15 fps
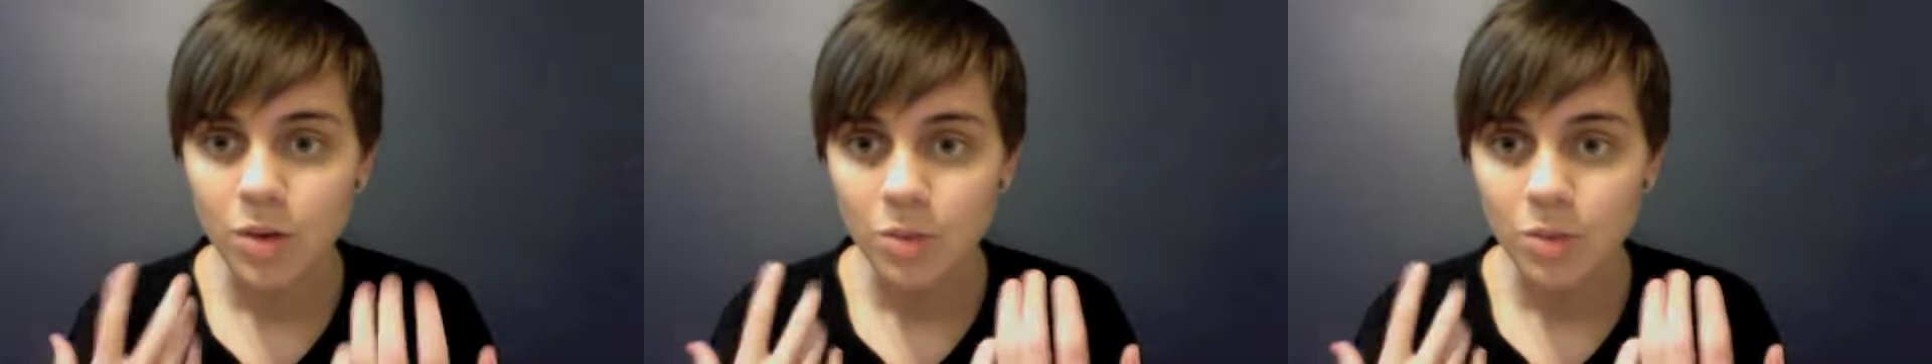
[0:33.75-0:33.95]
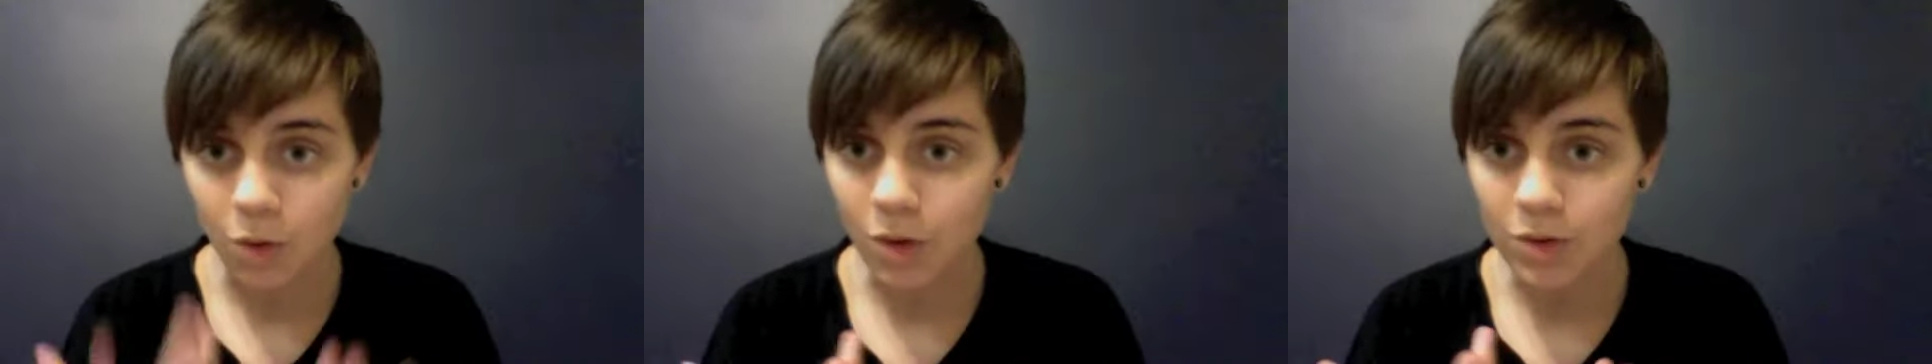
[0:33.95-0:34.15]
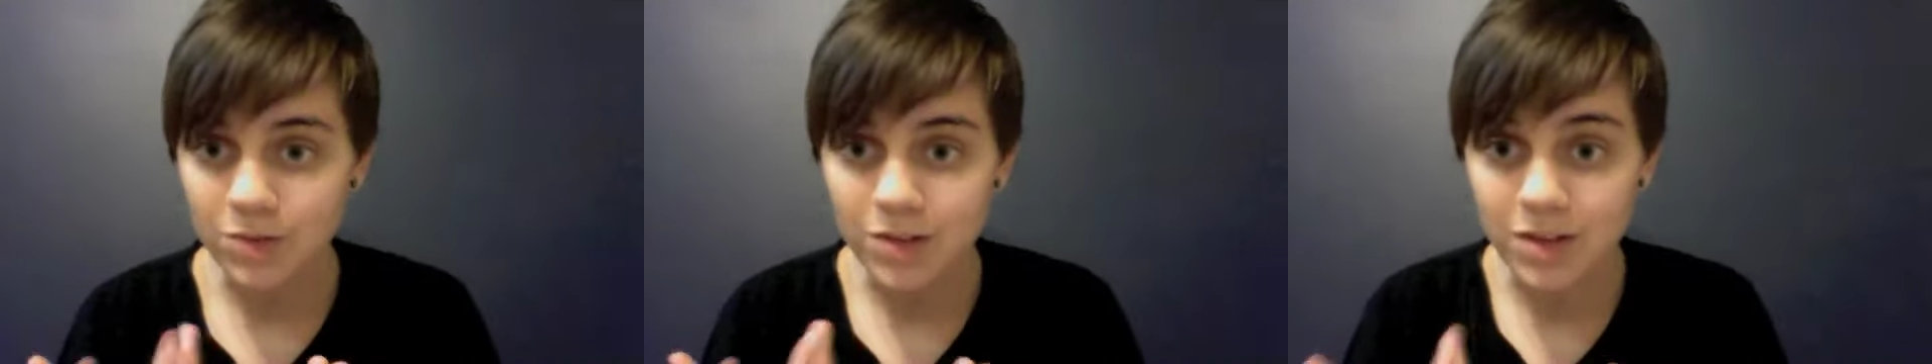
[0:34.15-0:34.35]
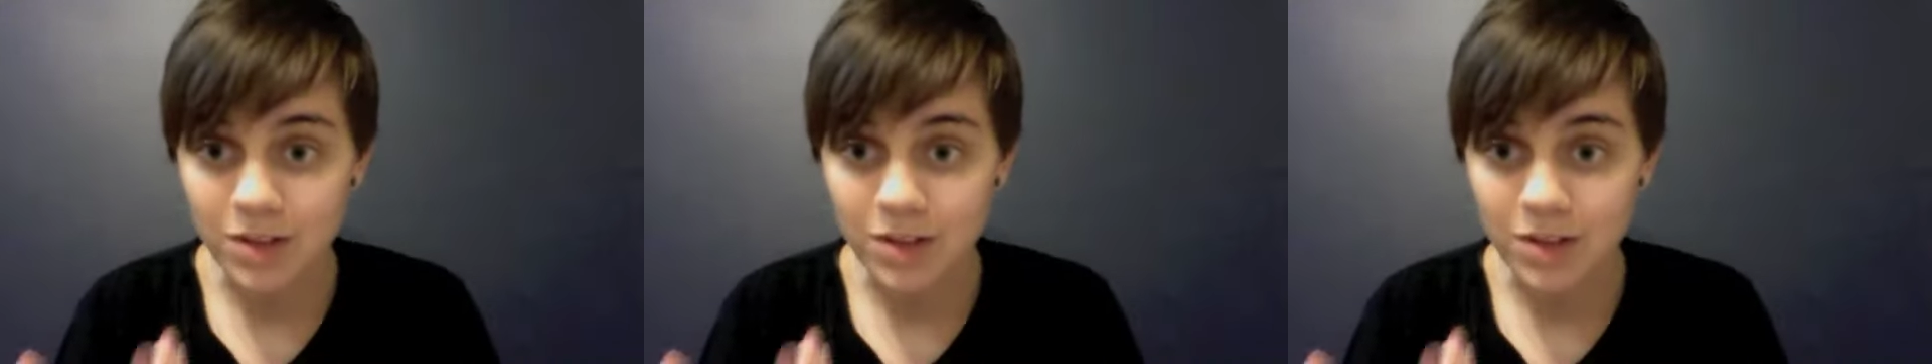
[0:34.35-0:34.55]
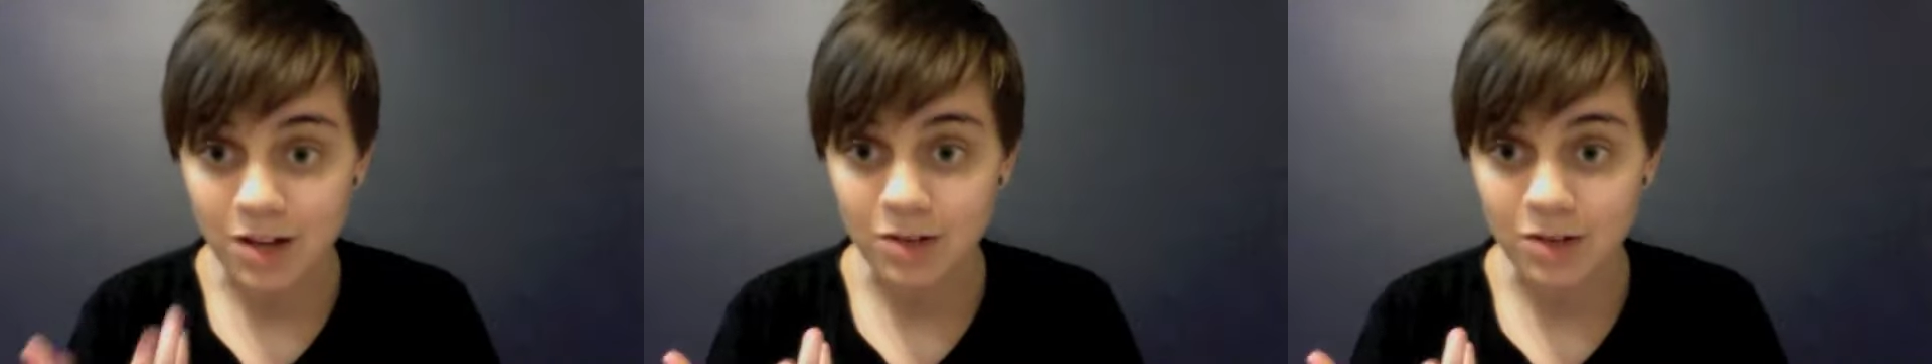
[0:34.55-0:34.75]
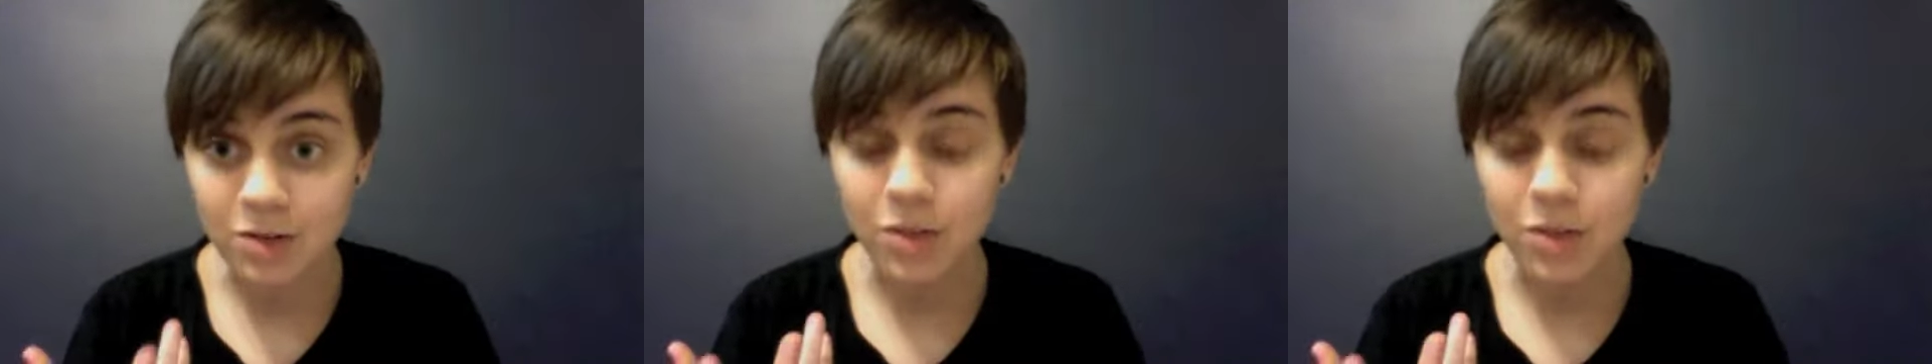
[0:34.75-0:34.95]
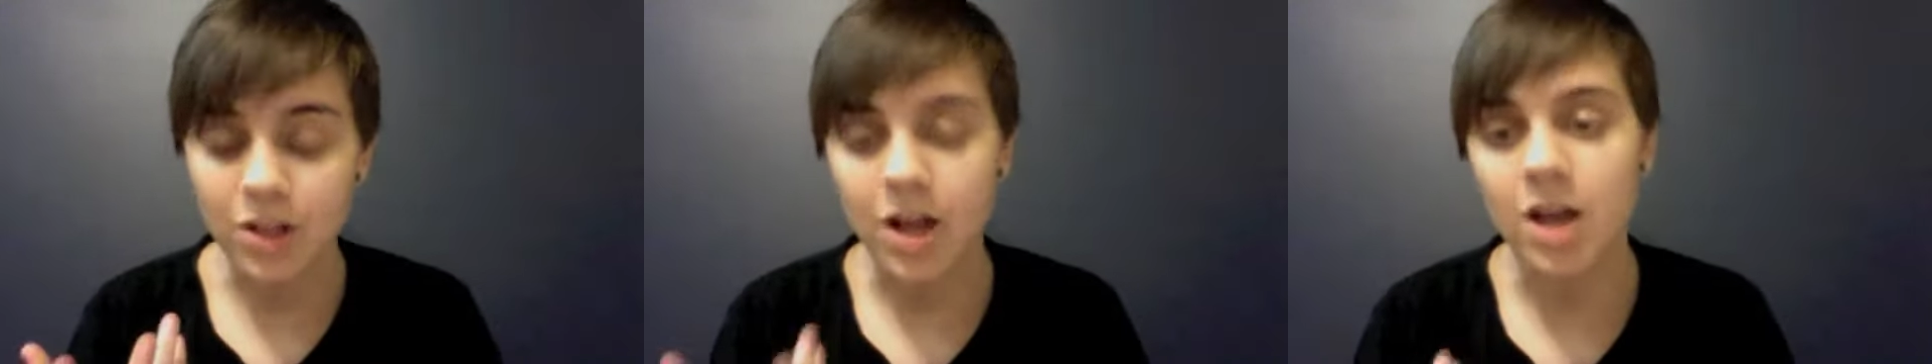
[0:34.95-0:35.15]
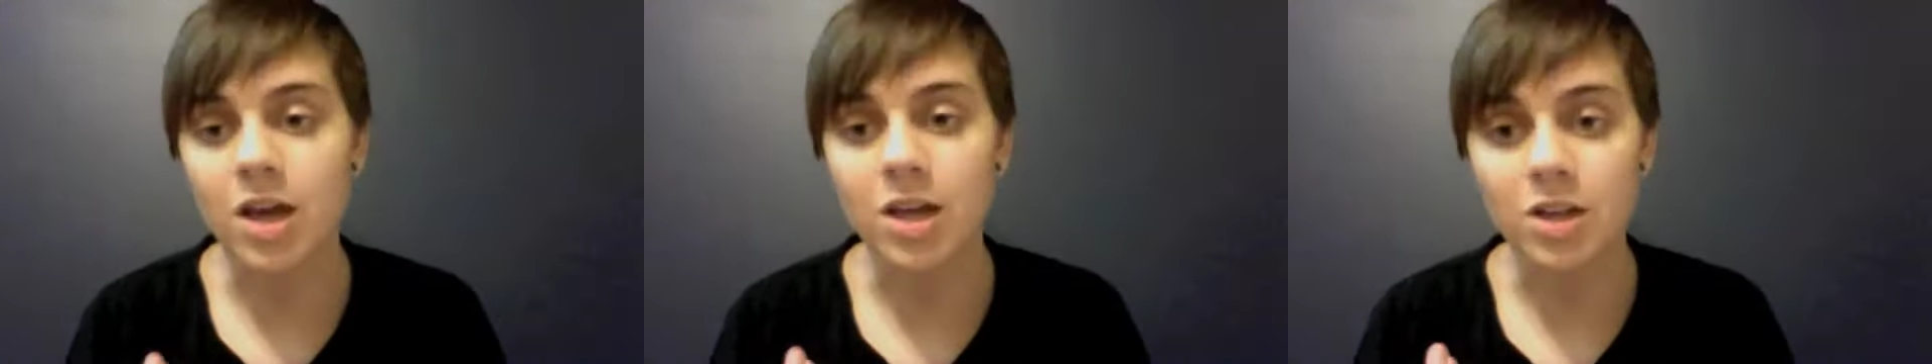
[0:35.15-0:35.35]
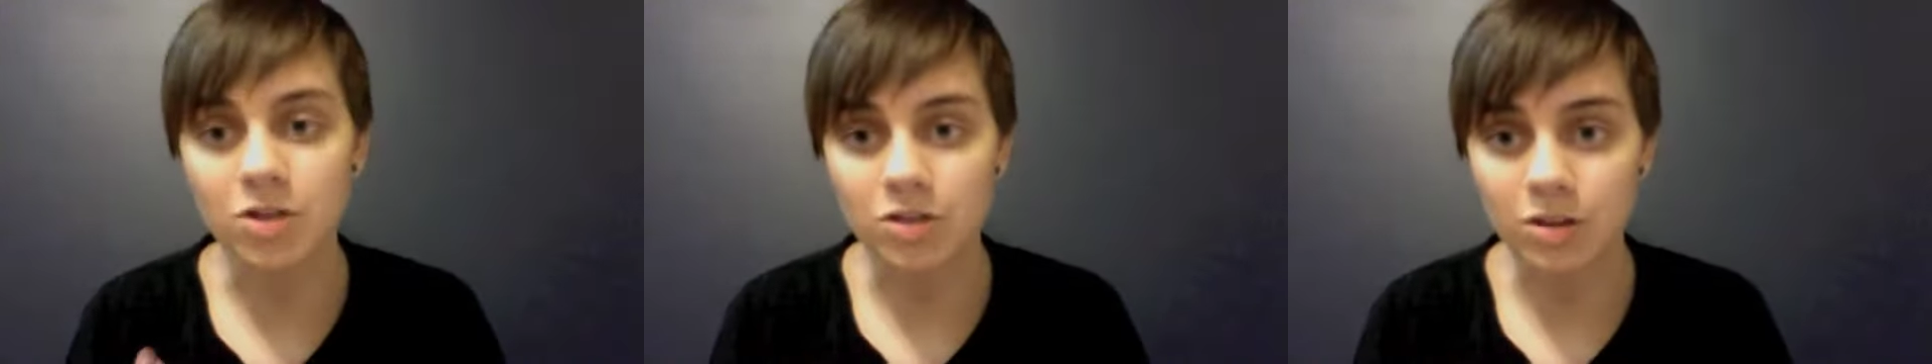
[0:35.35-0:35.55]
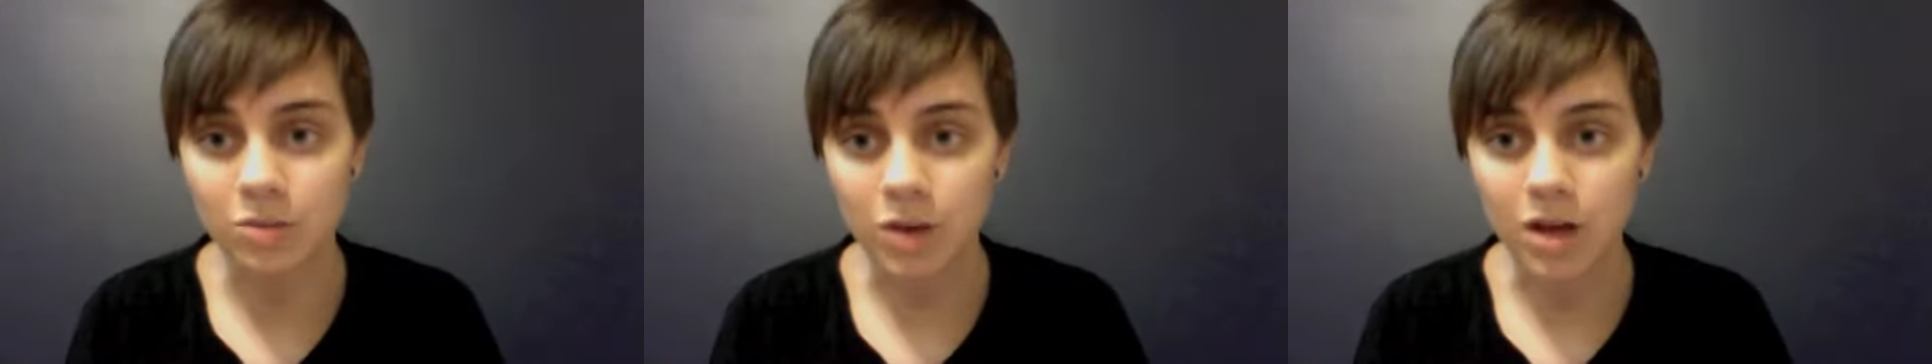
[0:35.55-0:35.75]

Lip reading: was in the article that I initially